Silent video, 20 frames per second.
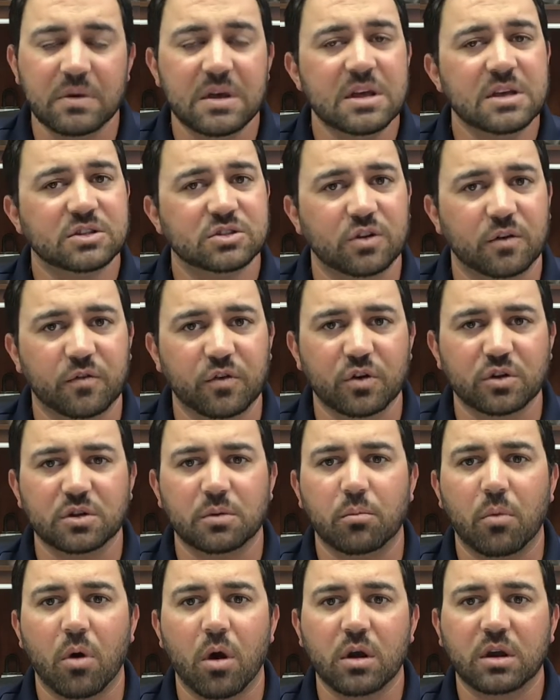So if you're in the
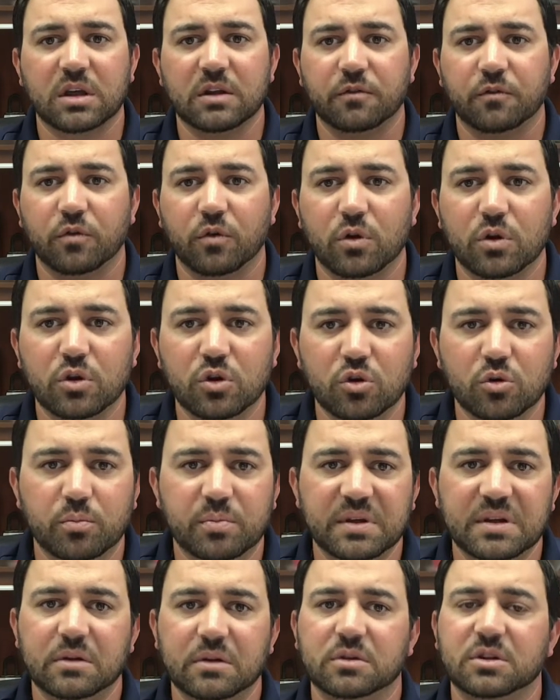market for a new
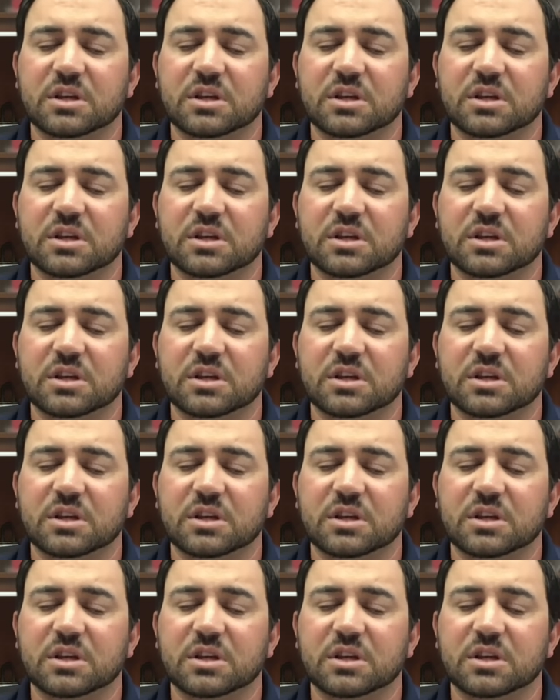build,